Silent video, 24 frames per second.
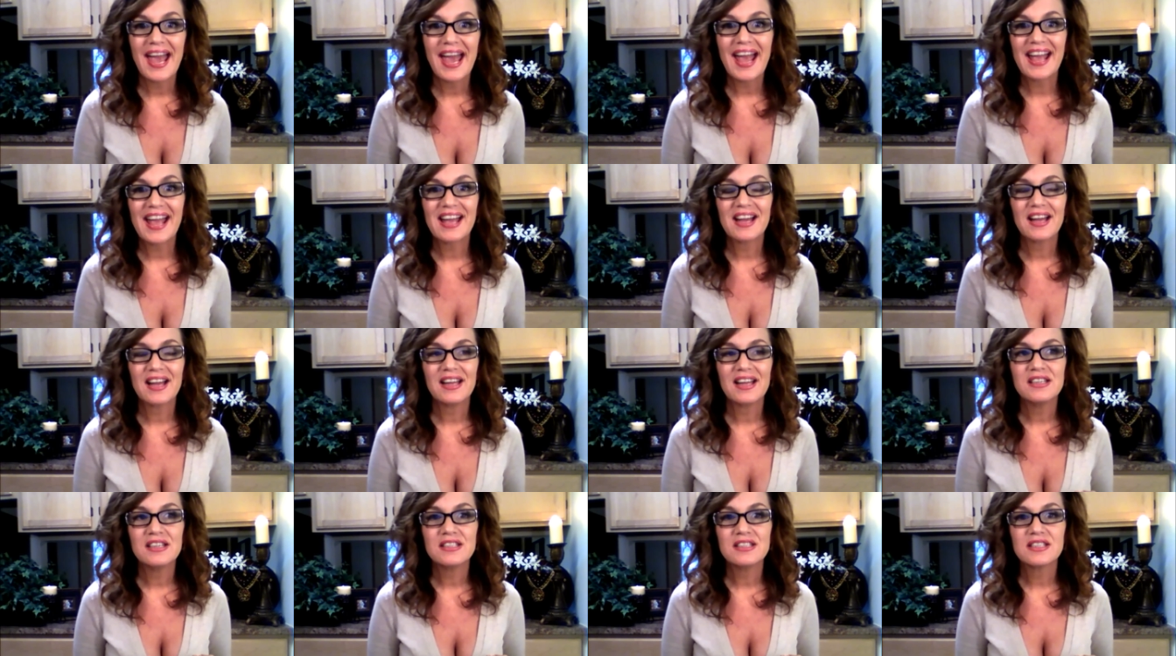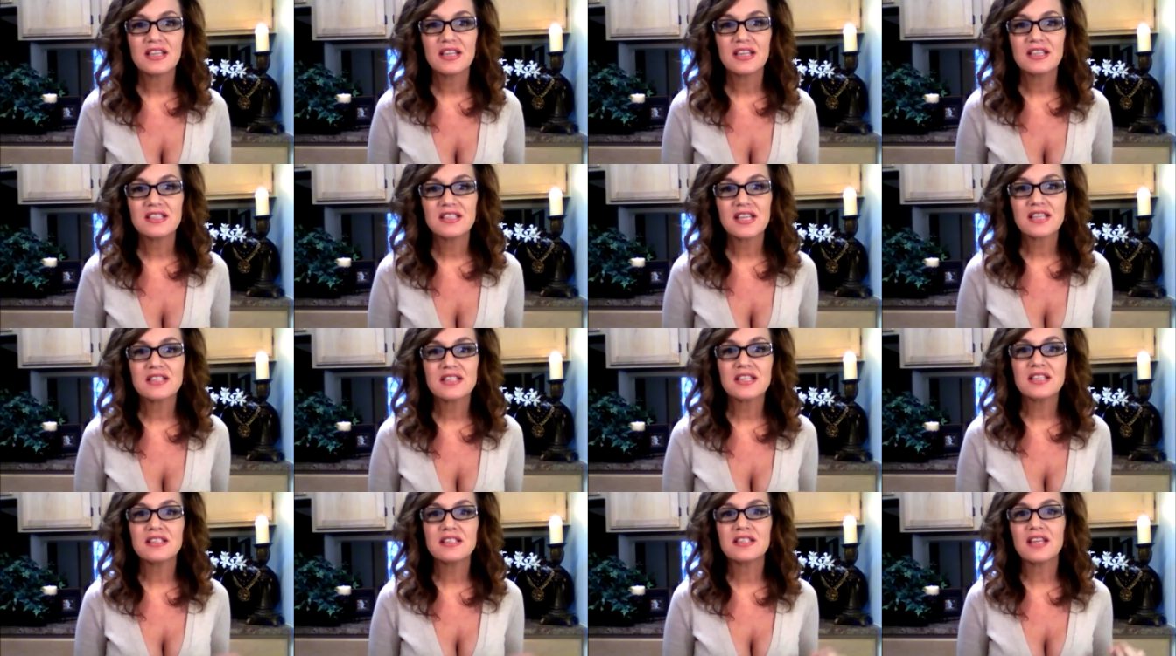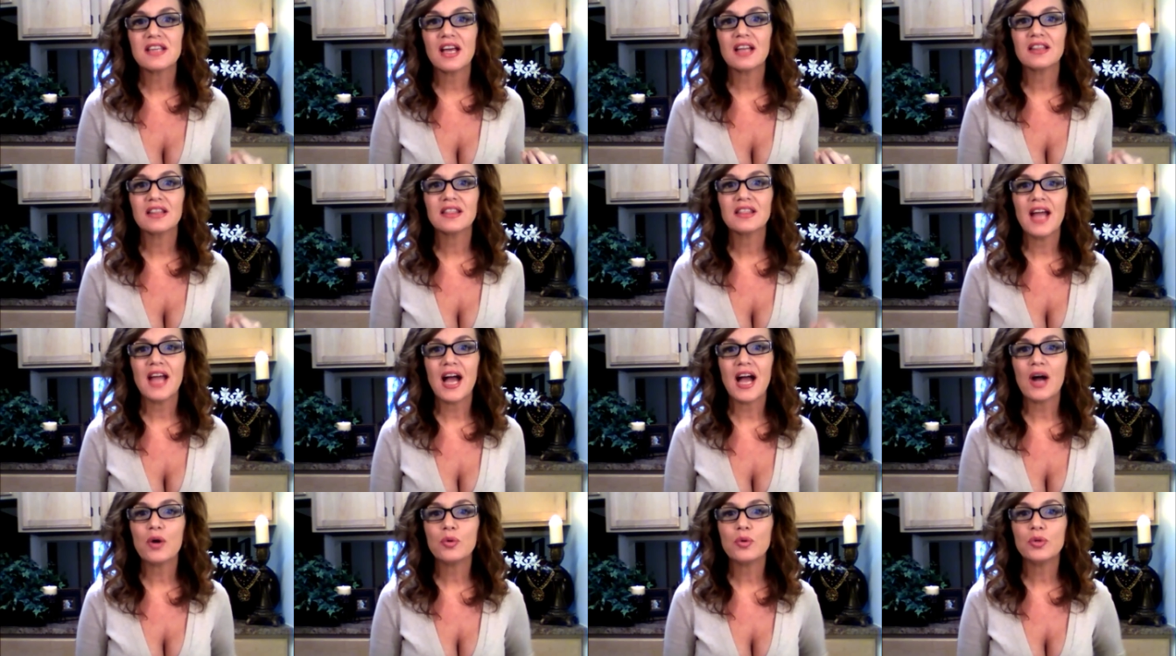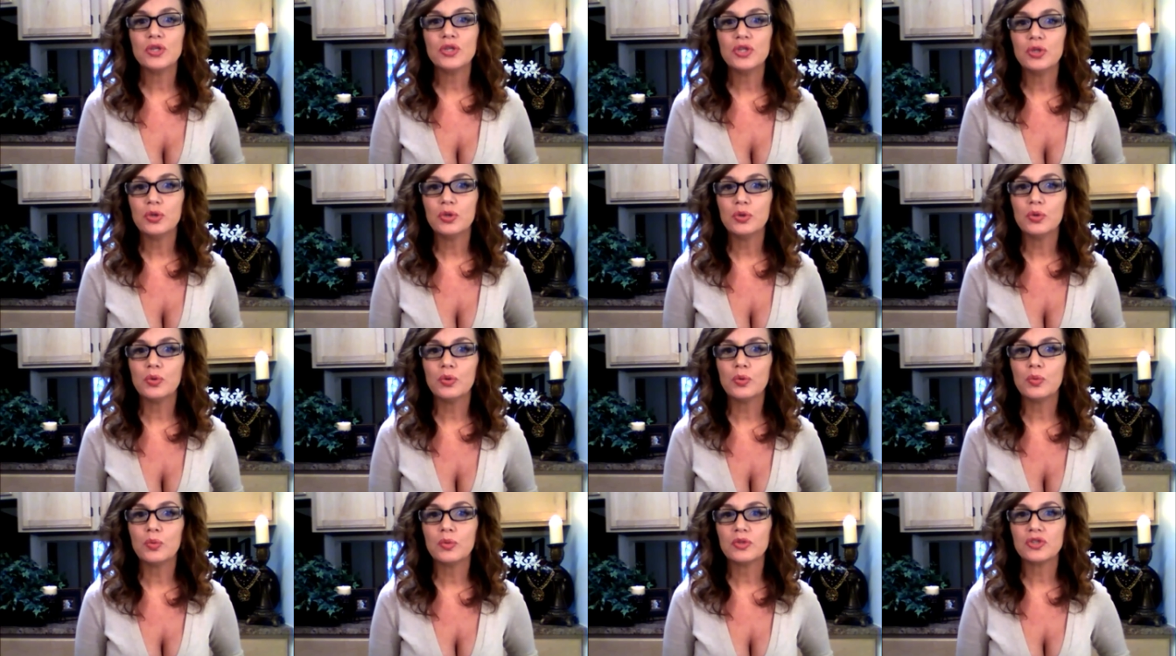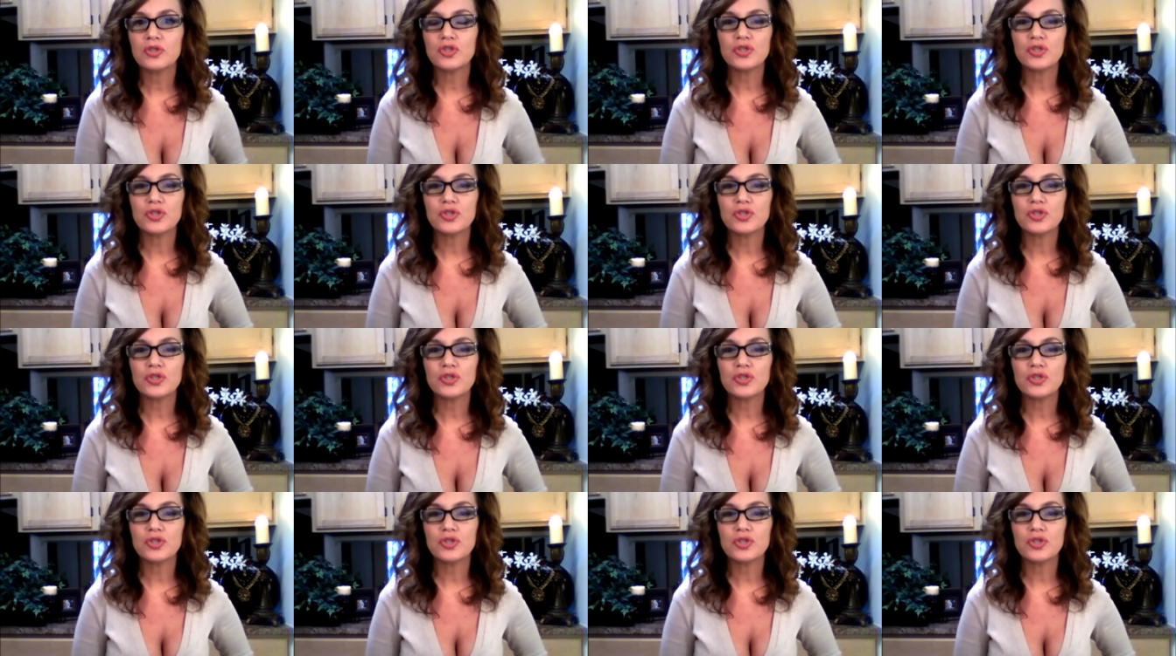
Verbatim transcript: and doesn't allow you